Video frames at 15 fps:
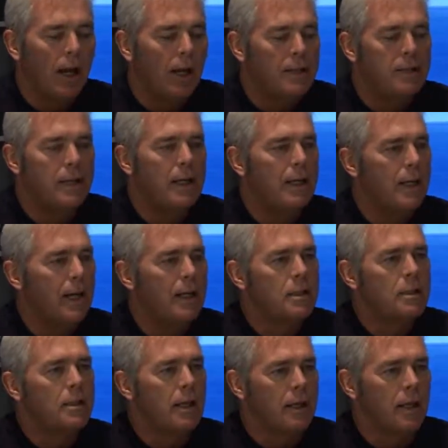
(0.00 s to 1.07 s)
I'd say
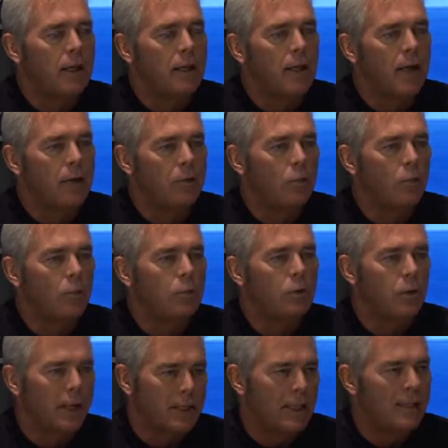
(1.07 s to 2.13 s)
yes. I think that
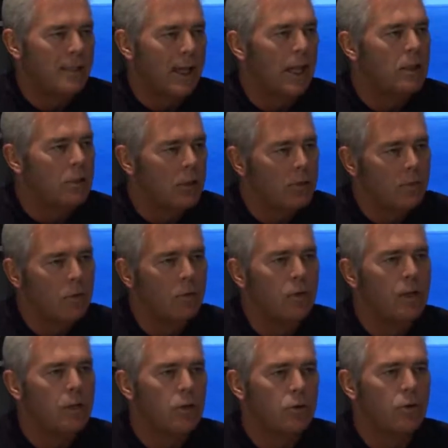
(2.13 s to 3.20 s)
DirectX 10 is going to move
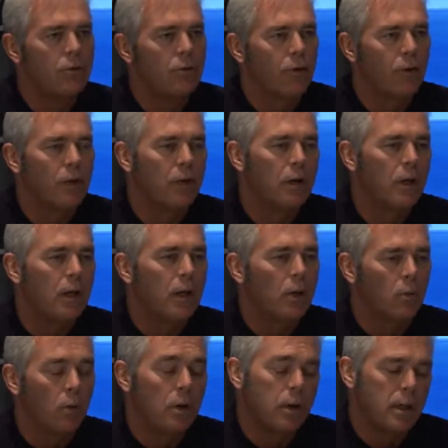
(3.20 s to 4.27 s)
the industry further.
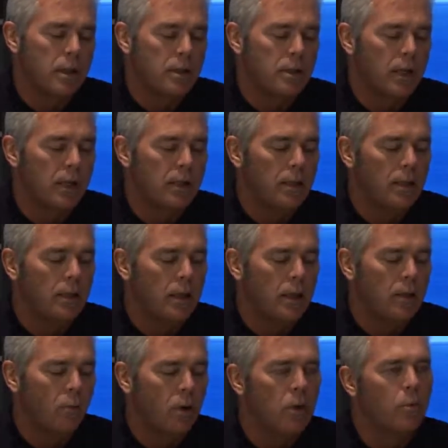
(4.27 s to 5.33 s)
One of the things
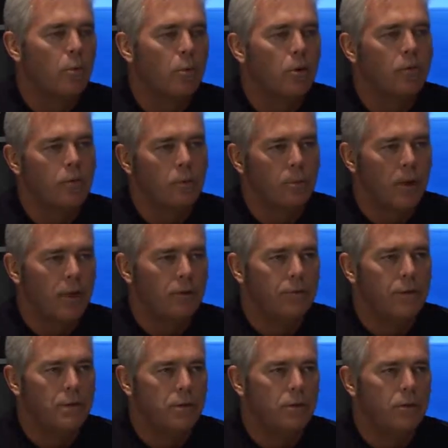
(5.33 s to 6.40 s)
one of the peripheral
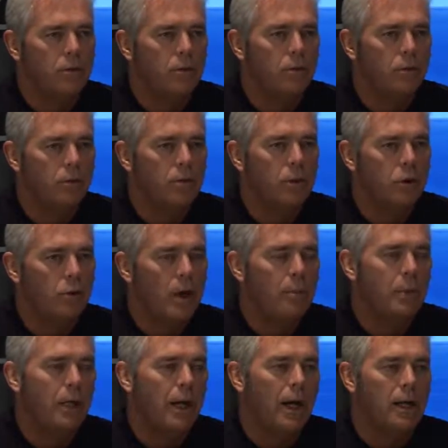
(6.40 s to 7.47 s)
benefits to the new
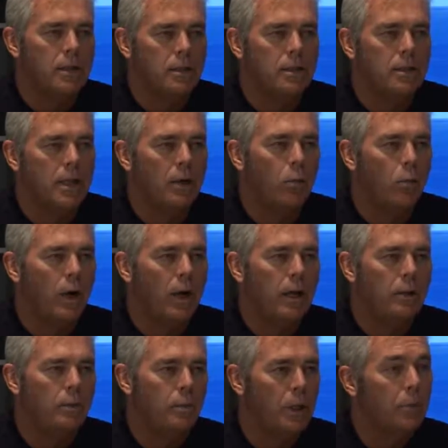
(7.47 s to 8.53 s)
APIs is that when
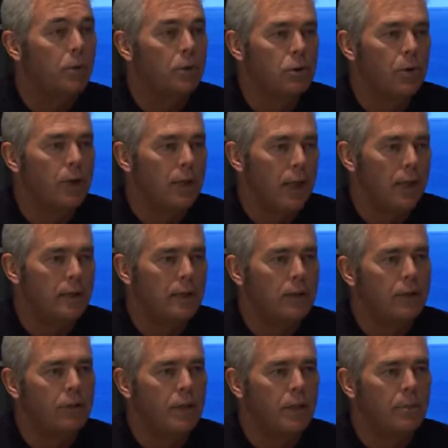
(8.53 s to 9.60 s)
people are doing
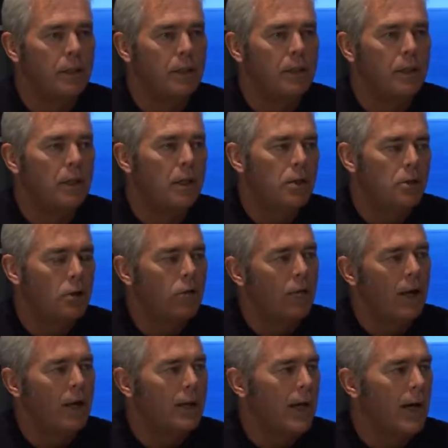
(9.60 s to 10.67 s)
content development, so you've
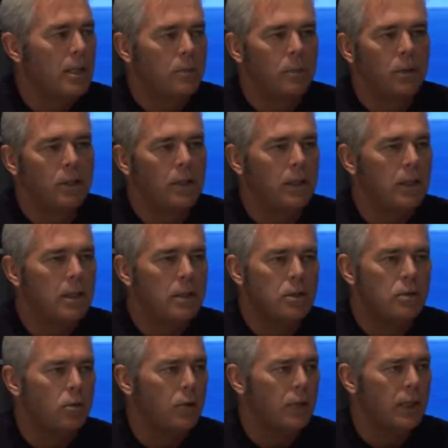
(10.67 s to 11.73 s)
got guys building
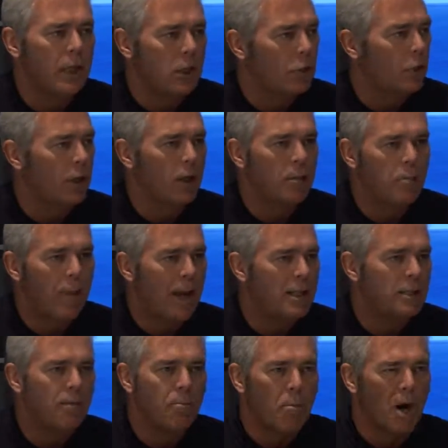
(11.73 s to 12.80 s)
these really intricate,
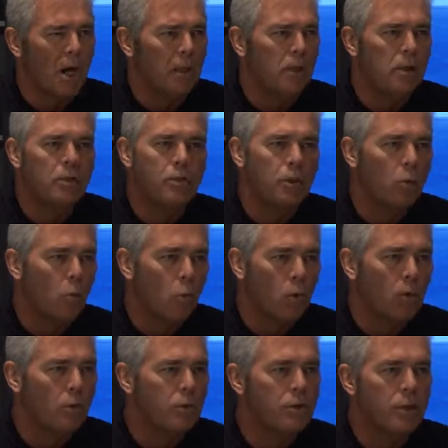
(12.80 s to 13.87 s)
massive models and
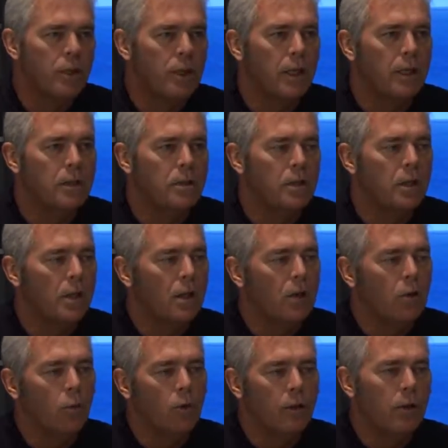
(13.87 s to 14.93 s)
worlds and things,
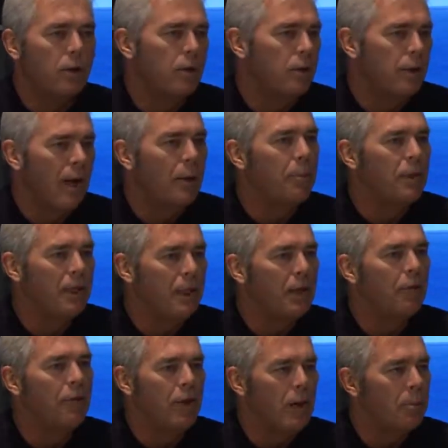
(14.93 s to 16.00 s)
we are able to
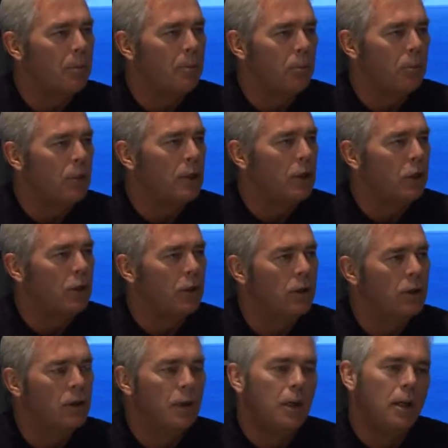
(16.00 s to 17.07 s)
give them a pretty
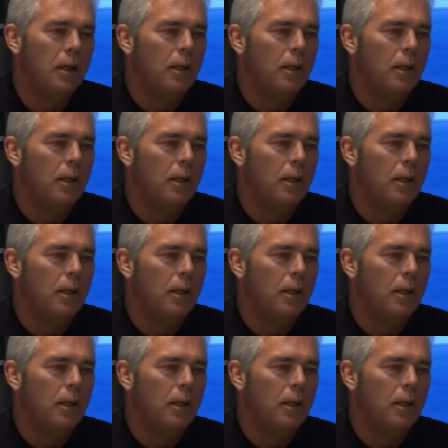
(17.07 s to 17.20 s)
good